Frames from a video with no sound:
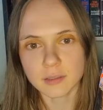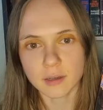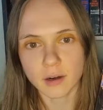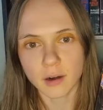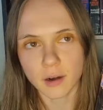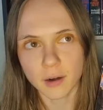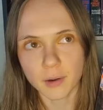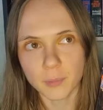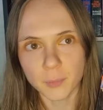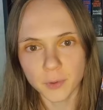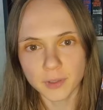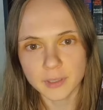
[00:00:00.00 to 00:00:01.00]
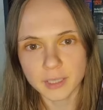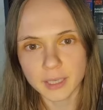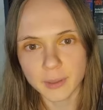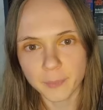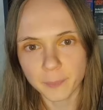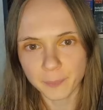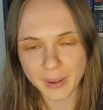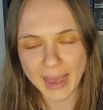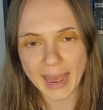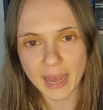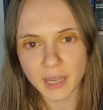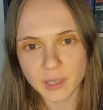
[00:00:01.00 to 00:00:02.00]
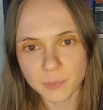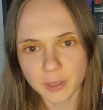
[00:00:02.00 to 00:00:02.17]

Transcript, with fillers: that are morally bad,